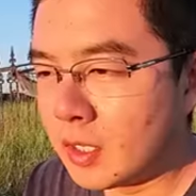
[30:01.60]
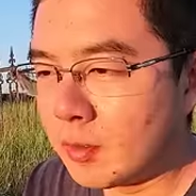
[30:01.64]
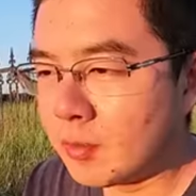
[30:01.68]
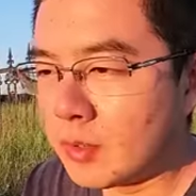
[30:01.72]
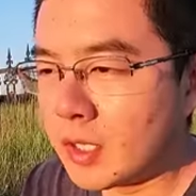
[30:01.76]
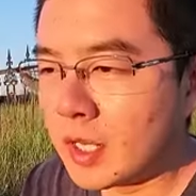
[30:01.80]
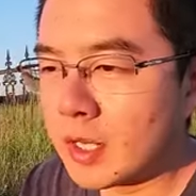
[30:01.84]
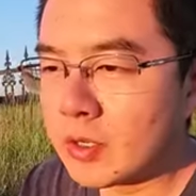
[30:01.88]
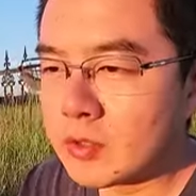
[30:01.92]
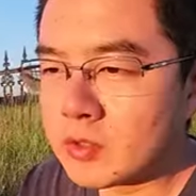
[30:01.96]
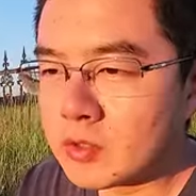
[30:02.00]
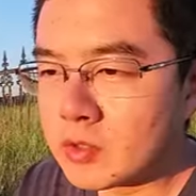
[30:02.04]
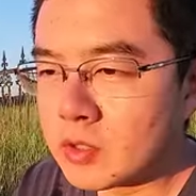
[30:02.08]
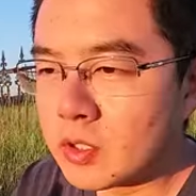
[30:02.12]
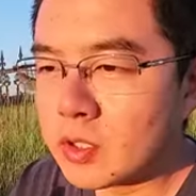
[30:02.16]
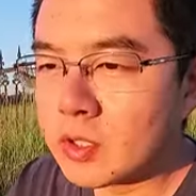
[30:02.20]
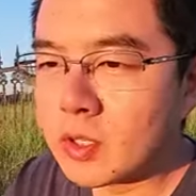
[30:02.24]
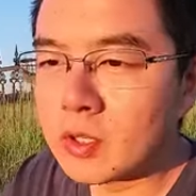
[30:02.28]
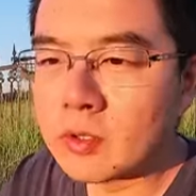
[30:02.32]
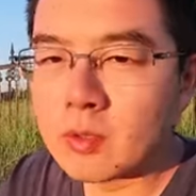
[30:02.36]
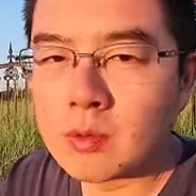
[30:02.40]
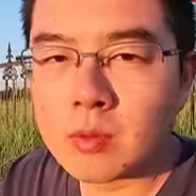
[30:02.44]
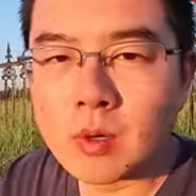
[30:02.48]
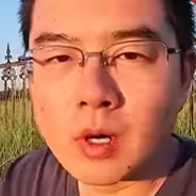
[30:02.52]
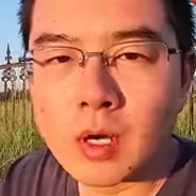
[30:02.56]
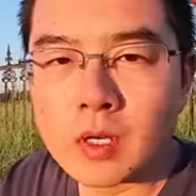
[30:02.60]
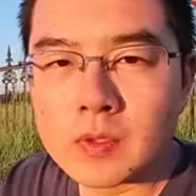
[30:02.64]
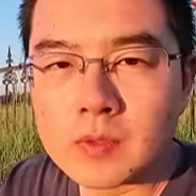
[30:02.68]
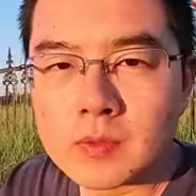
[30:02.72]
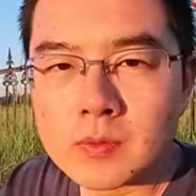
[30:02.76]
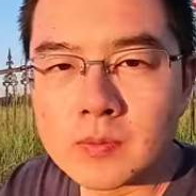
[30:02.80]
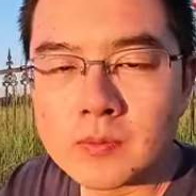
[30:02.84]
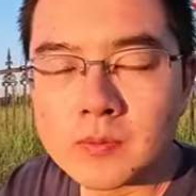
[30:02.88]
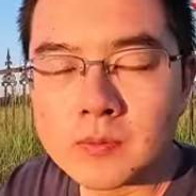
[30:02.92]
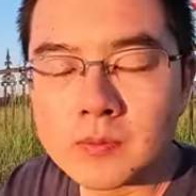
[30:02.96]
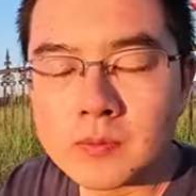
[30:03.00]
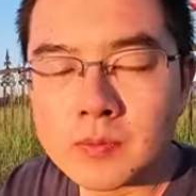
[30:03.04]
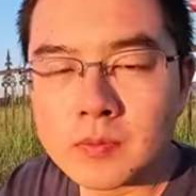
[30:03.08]
I'm now sitting on the
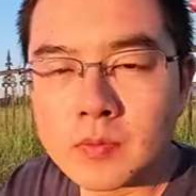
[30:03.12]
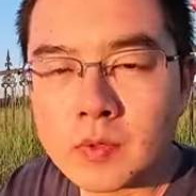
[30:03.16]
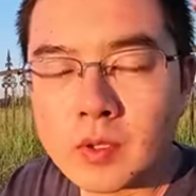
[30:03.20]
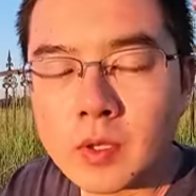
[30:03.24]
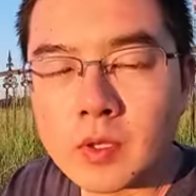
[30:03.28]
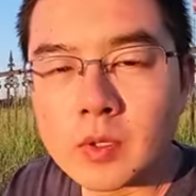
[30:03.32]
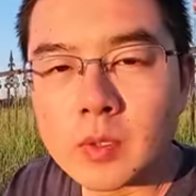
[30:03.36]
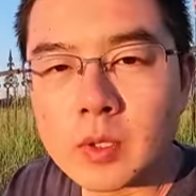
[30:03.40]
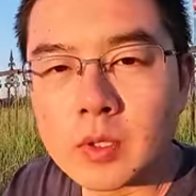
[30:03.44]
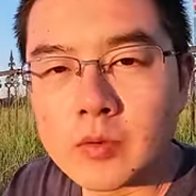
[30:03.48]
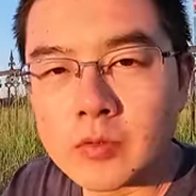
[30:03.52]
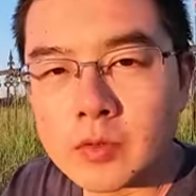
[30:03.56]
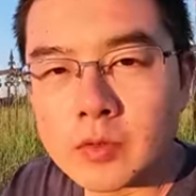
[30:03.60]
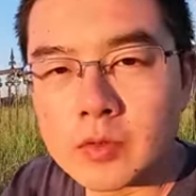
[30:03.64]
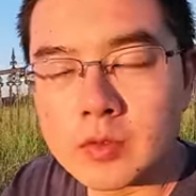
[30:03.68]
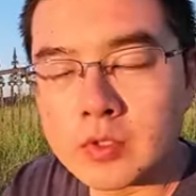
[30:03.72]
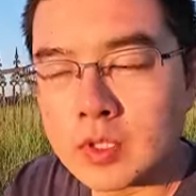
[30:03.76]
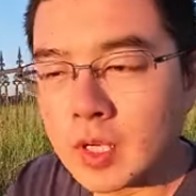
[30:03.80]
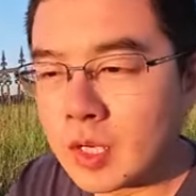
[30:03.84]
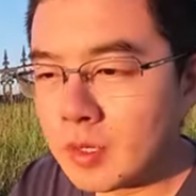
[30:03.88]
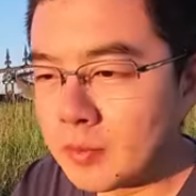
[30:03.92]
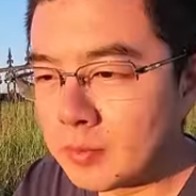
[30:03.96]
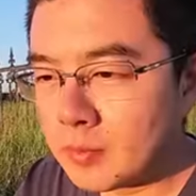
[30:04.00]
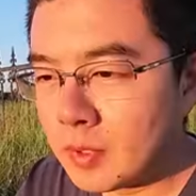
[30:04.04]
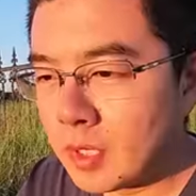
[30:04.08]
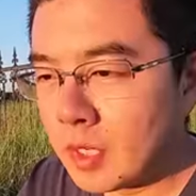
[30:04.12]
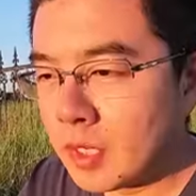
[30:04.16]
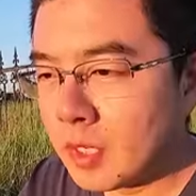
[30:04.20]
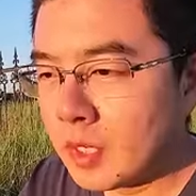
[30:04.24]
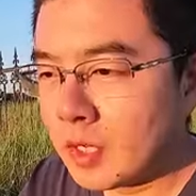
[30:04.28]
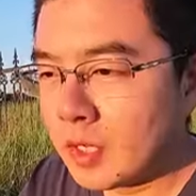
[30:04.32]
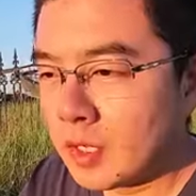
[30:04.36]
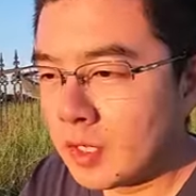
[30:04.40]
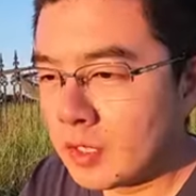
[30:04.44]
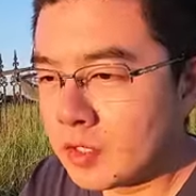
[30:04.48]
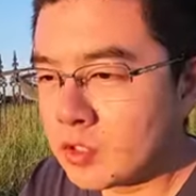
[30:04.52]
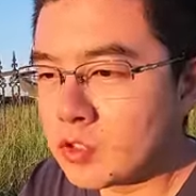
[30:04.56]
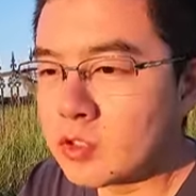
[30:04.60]
grass to give you some
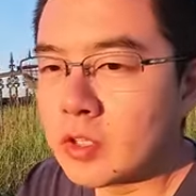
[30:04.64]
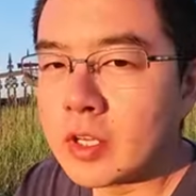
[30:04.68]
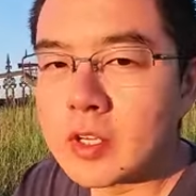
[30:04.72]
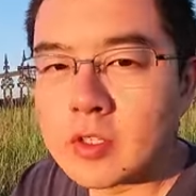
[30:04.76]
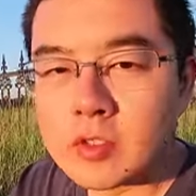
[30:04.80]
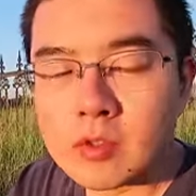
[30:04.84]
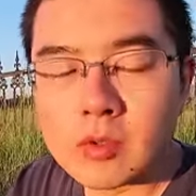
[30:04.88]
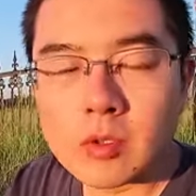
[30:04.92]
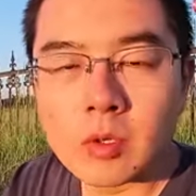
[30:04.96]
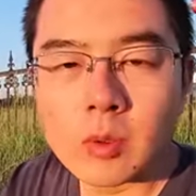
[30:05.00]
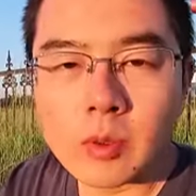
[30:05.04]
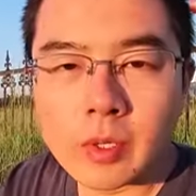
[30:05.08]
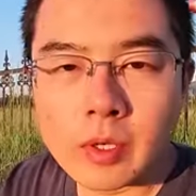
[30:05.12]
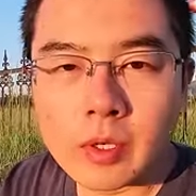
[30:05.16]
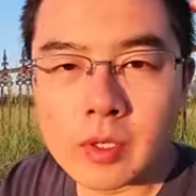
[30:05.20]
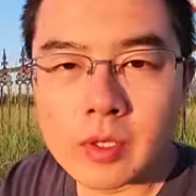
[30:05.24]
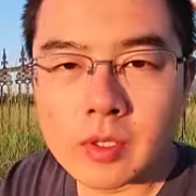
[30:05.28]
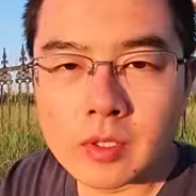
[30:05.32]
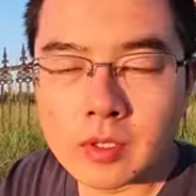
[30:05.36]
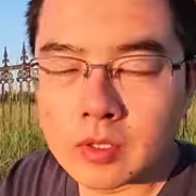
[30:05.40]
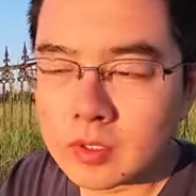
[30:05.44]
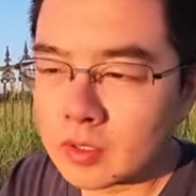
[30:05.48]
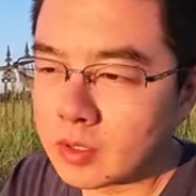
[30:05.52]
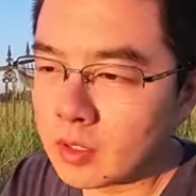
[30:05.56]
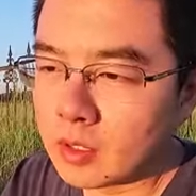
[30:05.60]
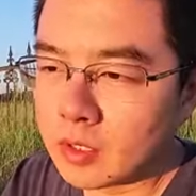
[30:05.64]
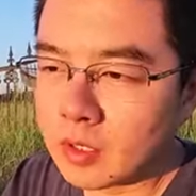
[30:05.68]
stationary